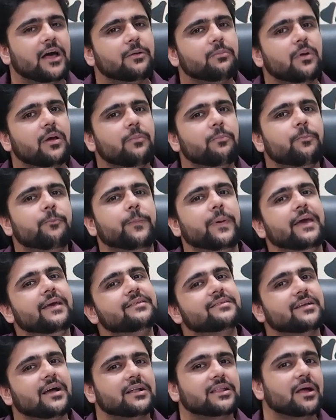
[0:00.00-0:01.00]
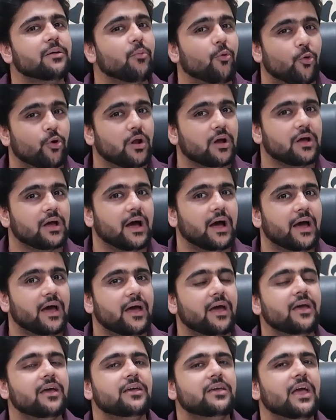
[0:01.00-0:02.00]
You have run out of paste at home,
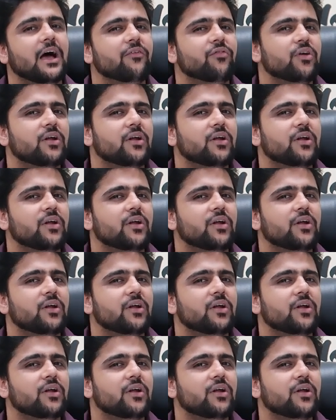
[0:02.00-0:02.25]
or it